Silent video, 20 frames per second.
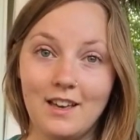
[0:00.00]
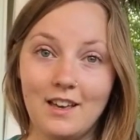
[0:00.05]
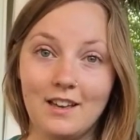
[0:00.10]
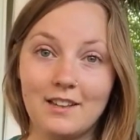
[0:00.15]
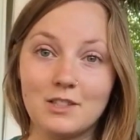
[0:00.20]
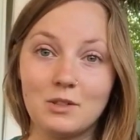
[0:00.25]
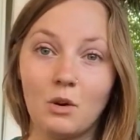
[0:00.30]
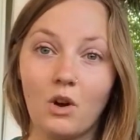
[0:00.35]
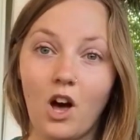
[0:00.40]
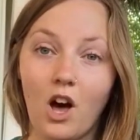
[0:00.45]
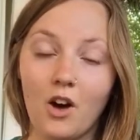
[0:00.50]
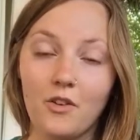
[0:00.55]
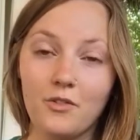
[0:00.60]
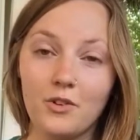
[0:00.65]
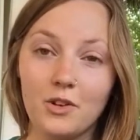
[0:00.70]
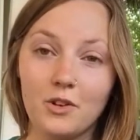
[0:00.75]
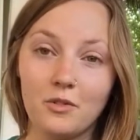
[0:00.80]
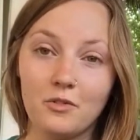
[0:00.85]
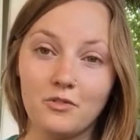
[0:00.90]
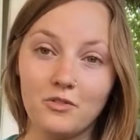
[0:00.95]
And so I'll offer
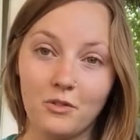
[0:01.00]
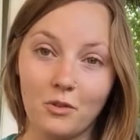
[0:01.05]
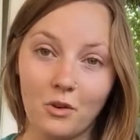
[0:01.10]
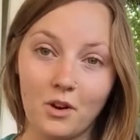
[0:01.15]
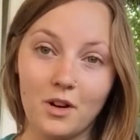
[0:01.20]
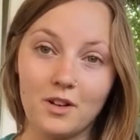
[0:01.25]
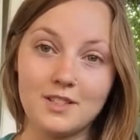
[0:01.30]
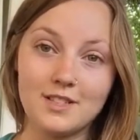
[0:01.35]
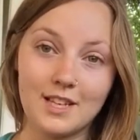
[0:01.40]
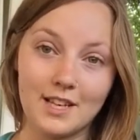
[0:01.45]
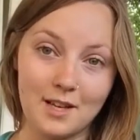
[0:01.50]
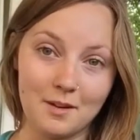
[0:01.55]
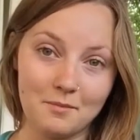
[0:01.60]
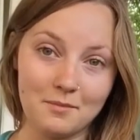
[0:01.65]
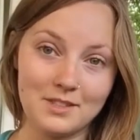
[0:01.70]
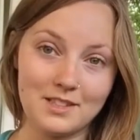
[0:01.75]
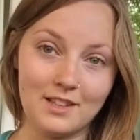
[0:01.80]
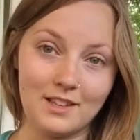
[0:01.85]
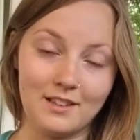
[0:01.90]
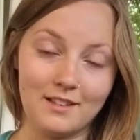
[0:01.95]
you 4
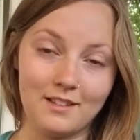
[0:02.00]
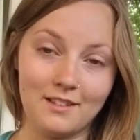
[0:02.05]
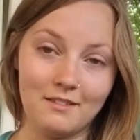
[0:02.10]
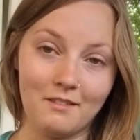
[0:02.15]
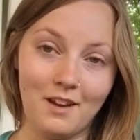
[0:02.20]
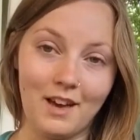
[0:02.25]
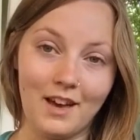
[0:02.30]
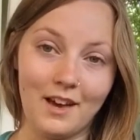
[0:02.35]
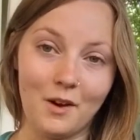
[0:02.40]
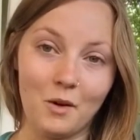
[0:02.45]
tips and